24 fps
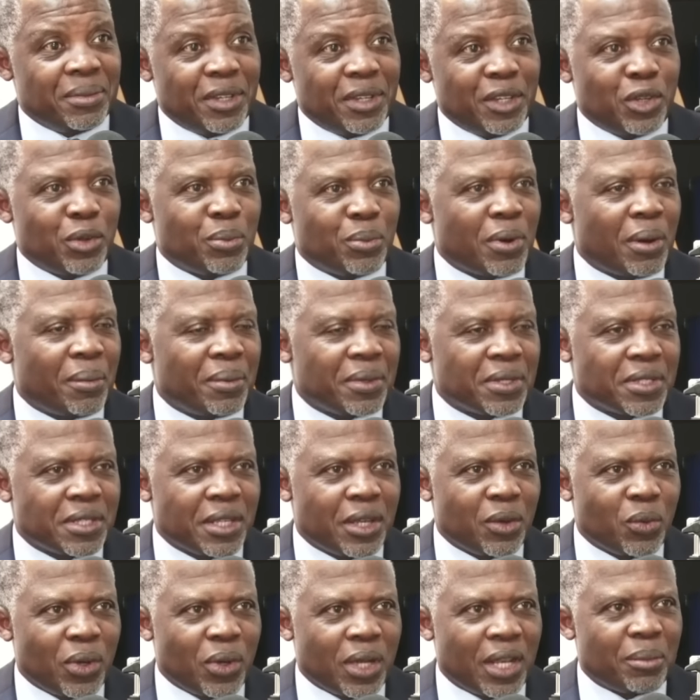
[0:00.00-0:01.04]
and you probably
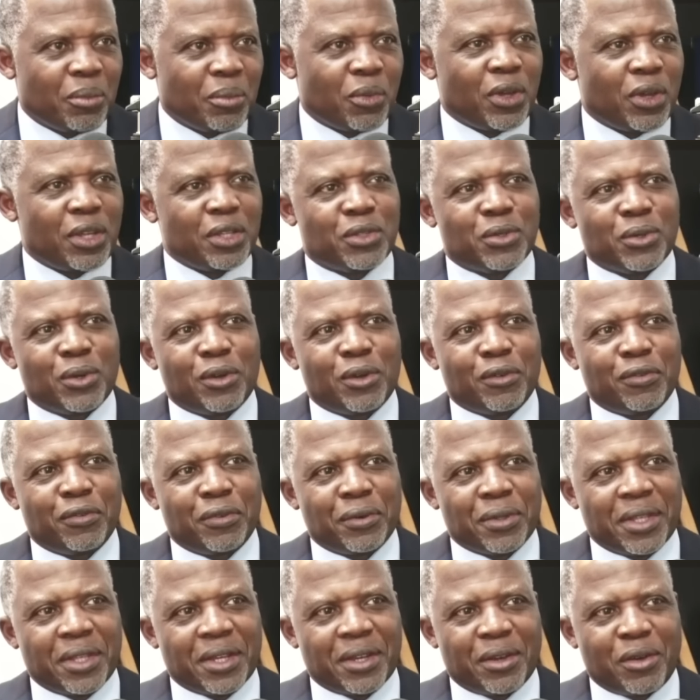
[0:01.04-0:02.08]
say, well, I'm going to go
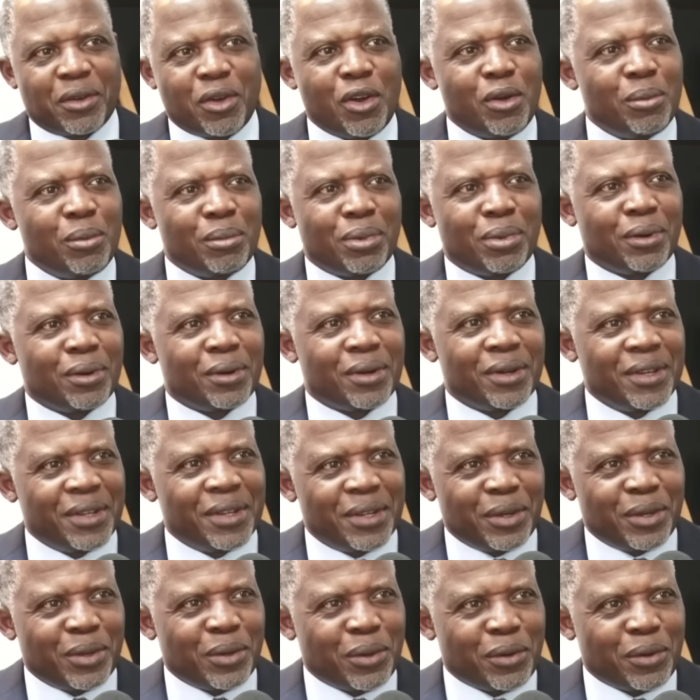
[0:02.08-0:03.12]
for the combo
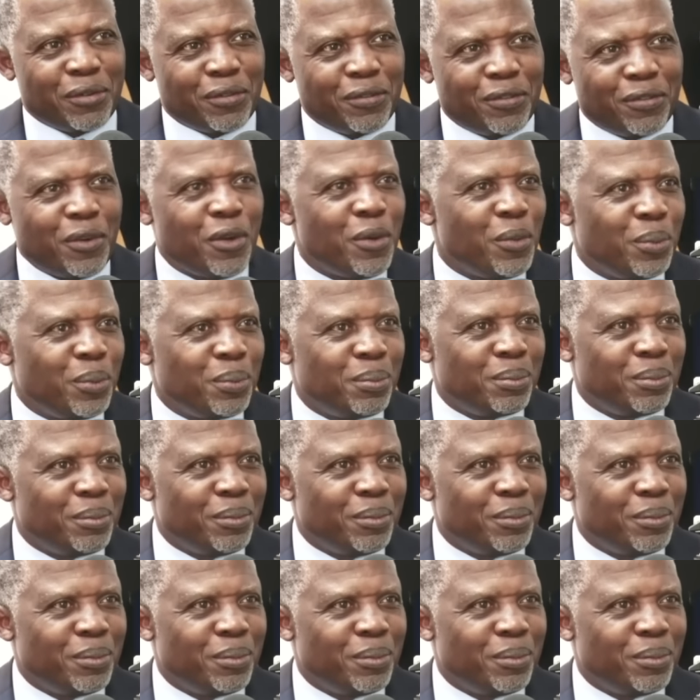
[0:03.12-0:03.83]
of four